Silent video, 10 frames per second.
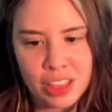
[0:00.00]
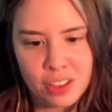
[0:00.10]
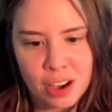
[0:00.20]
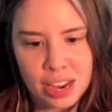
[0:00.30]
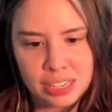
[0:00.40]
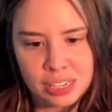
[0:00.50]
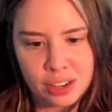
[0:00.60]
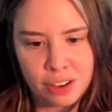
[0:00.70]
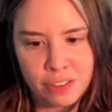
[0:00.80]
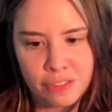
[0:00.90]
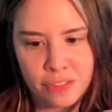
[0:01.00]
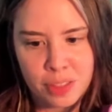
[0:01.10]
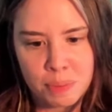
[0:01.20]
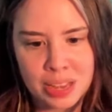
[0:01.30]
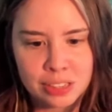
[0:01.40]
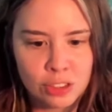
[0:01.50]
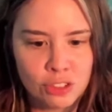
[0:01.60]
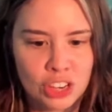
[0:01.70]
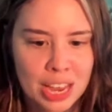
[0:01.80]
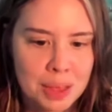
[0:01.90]
their idea of the Pixel
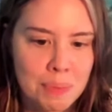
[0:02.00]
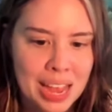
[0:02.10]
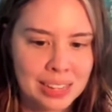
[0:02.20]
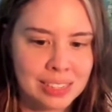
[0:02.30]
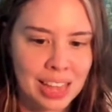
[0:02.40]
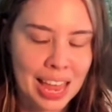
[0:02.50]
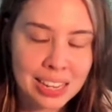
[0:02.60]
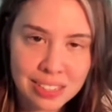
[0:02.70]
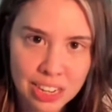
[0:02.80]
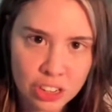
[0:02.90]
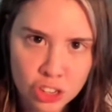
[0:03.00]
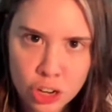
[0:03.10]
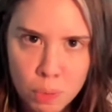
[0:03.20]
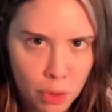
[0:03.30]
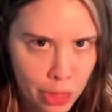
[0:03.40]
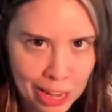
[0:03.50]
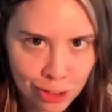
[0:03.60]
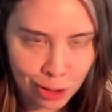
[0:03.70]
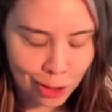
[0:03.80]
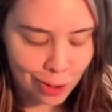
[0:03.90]
Chix Pets line extension and what that
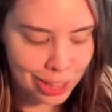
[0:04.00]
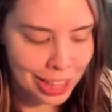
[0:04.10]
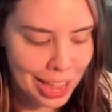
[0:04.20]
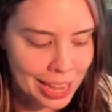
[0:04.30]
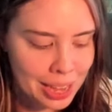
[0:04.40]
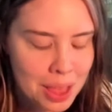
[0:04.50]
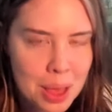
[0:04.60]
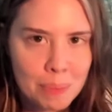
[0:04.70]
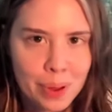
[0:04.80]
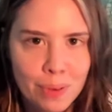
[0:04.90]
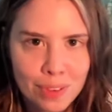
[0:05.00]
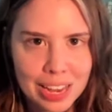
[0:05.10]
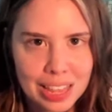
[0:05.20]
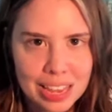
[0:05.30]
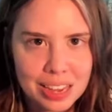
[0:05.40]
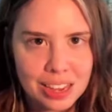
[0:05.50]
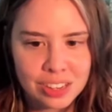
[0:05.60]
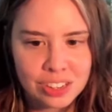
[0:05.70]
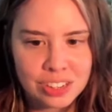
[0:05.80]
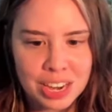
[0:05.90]
should look like. But really,
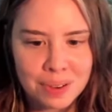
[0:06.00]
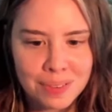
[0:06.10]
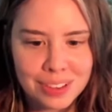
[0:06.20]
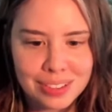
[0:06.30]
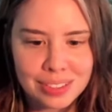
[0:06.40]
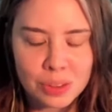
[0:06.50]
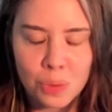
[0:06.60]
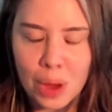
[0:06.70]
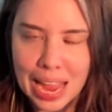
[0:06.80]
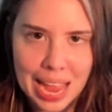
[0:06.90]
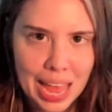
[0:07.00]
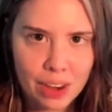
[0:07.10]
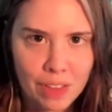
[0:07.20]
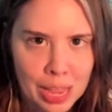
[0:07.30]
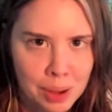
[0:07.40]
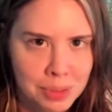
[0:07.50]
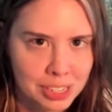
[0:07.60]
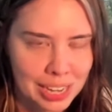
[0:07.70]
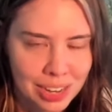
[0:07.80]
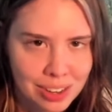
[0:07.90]
she was way ahead of Hannah
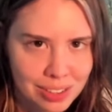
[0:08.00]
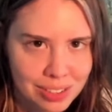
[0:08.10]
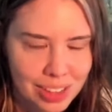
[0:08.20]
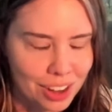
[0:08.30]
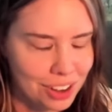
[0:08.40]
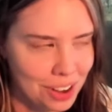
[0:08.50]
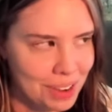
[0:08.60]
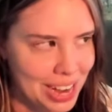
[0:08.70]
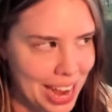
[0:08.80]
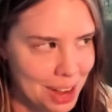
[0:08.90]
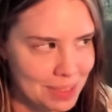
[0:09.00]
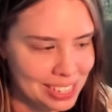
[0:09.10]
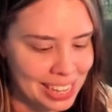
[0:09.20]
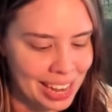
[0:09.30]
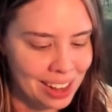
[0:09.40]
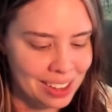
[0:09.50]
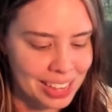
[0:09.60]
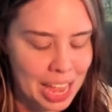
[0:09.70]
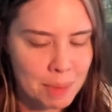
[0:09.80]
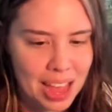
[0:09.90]
Montana. I don't know when Hannah Montana
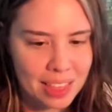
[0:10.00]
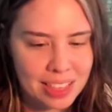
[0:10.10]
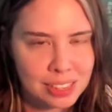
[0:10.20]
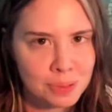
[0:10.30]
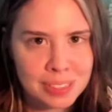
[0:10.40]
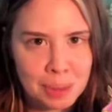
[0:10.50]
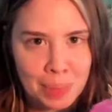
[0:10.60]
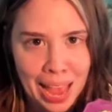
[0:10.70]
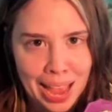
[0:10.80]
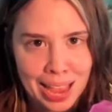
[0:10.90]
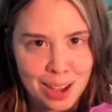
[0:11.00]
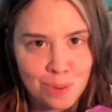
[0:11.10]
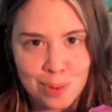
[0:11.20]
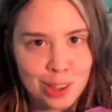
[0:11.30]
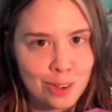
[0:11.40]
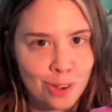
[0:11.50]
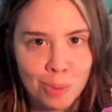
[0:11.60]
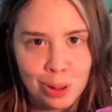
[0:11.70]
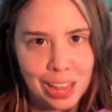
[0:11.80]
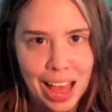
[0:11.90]
came out. This was a pet with a
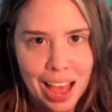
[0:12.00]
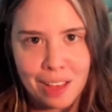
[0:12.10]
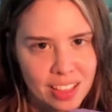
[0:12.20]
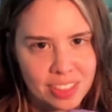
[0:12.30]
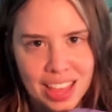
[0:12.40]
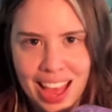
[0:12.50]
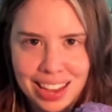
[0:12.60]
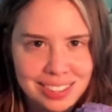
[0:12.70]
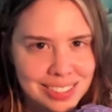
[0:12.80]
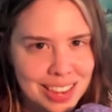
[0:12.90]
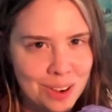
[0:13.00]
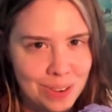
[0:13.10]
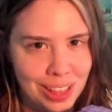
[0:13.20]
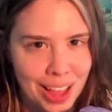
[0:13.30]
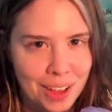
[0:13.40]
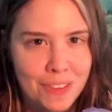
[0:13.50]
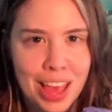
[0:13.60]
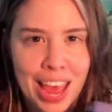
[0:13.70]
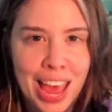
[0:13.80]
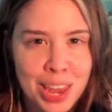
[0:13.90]
normal life that had a secret life.
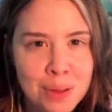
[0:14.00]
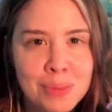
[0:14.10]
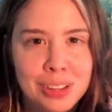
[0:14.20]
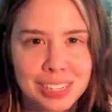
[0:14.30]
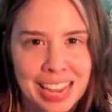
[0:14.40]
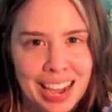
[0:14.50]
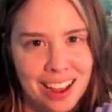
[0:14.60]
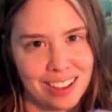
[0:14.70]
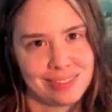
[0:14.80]
Hannah Montana